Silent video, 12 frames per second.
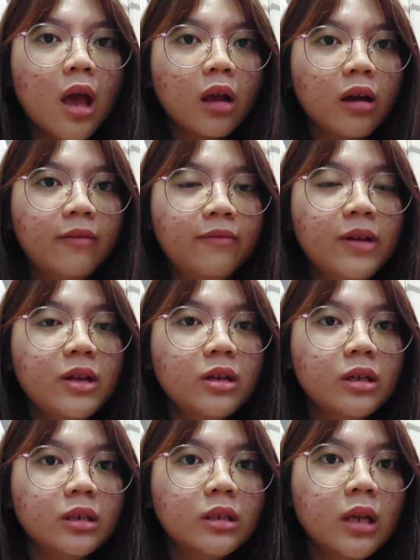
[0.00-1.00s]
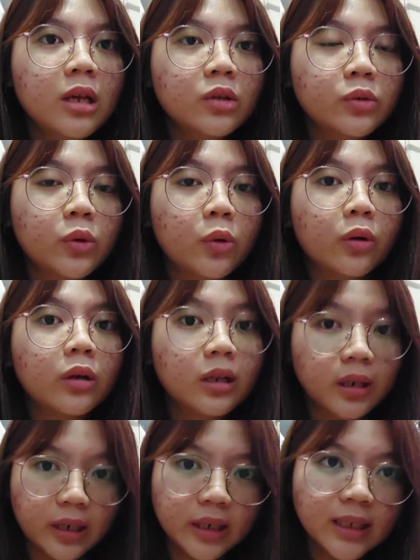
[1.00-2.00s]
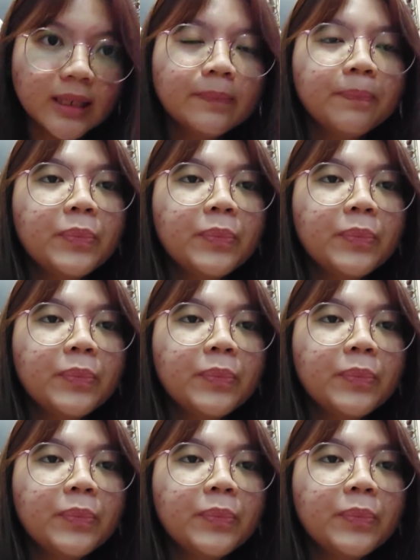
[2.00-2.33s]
convenience store clerks,